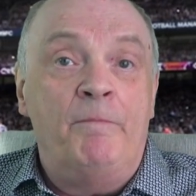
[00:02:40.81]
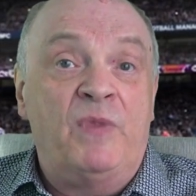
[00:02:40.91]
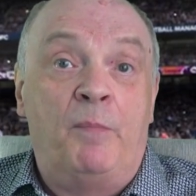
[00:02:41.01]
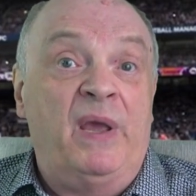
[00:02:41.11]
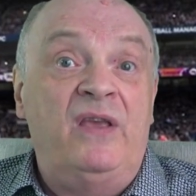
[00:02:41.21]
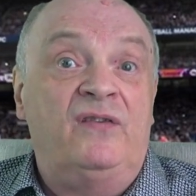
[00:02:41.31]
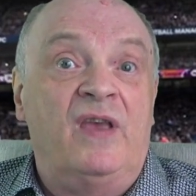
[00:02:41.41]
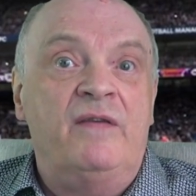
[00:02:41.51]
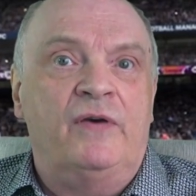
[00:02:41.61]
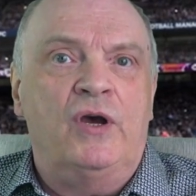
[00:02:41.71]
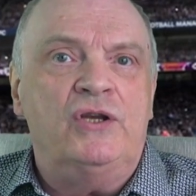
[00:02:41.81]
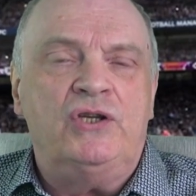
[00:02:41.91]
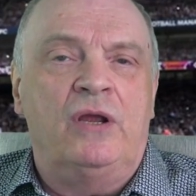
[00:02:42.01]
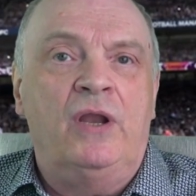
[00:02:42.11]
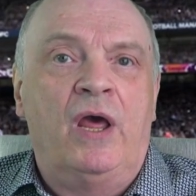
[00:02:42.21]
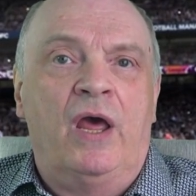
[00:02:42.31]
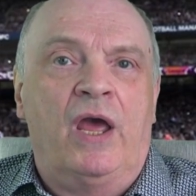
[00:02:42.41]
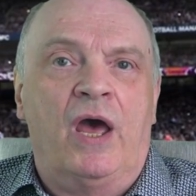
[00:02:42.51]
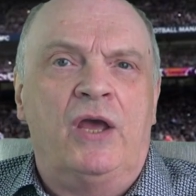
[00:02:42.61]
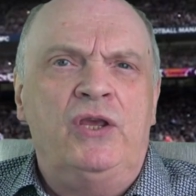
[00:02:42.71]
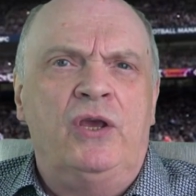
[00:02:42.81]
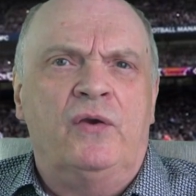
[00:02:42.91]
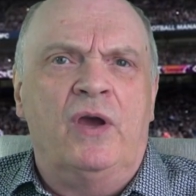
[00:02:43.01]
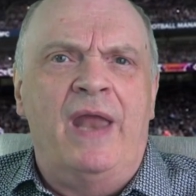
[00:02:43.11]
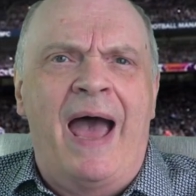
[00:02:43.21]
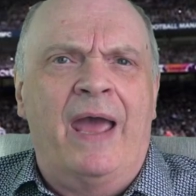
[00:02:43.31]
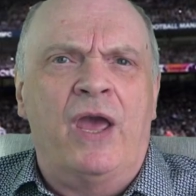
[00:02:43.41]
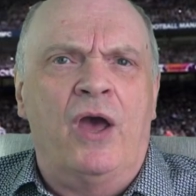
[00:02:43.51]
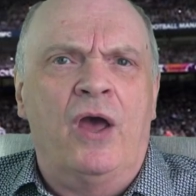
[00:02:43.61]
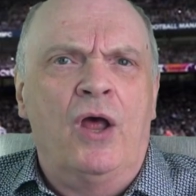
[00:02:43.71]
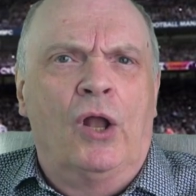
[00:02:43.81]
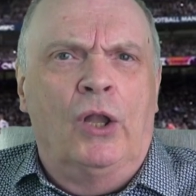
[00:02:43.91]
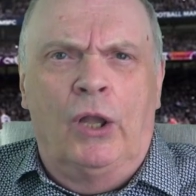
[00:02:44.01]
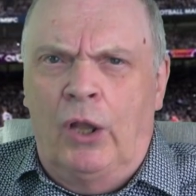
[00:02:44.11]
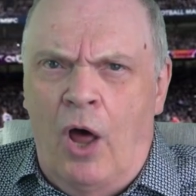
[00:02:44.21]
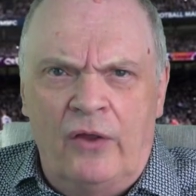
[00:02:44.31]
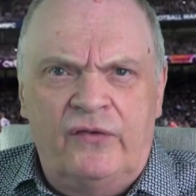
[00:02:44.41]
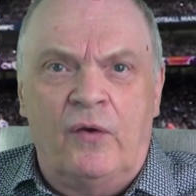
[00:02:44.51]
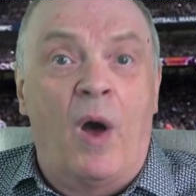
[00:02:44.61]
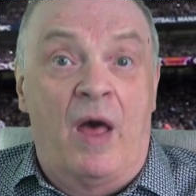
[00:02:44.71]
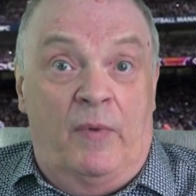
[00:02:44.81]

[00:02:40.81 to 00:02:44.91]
The PC version, you can hire lots of,